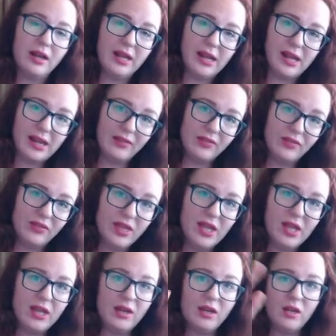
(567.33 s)
And
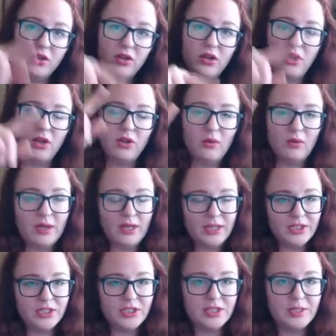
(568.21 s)
then go
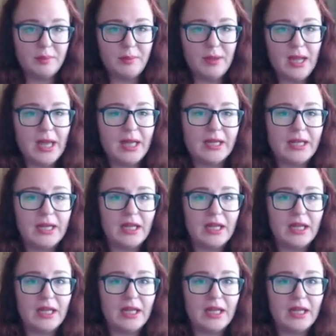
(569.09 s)
into the back